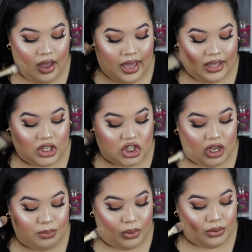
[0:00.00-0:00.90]
in the
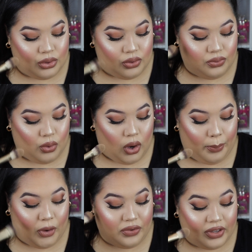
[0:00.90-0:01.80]
cheekbones for a
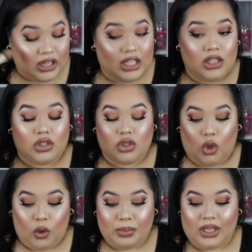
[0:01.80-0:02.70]
perfectly
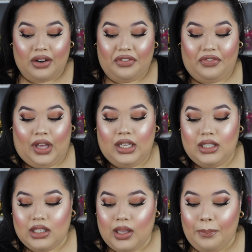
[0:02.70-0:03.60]
sculpted
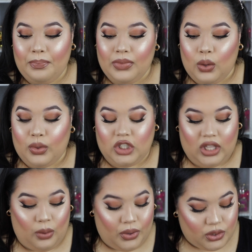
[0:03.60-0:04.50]
face, which
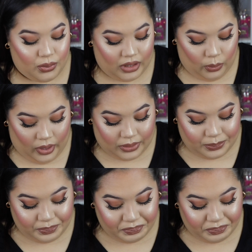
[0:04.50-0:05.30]
that worked really well.